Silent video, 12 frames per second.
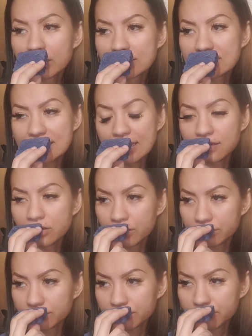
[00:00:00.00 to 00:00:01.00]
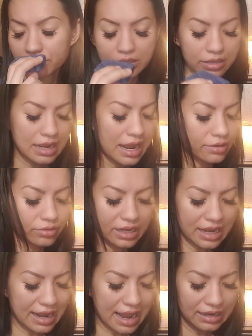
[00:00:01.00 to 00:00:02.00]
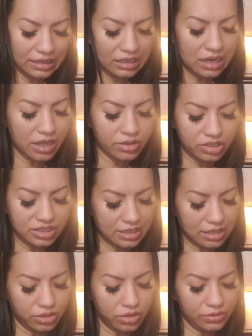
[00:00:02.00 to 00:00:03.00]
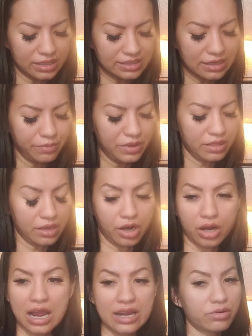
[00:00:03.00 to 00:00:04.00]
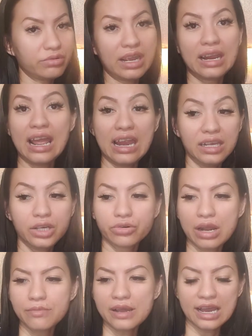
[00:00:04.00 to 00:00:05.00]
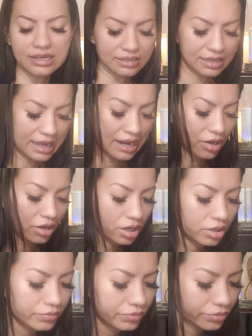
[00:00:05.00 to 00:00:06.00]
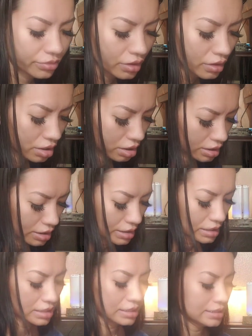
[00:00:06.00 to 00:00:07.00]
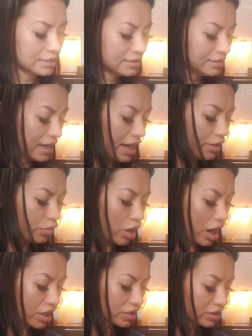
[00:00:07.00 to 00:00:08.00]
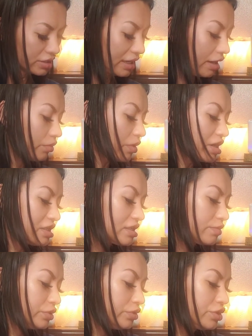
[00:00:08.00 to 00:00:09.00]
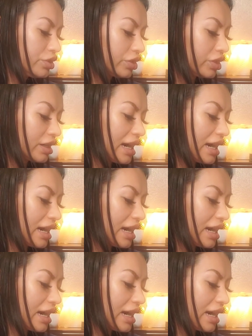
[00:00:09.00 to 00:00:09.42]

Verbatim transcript: scent note. I don't get any other scent note that's up in there. I don't get any grape as, at all. Stain wash. Stain wash is blue sugar,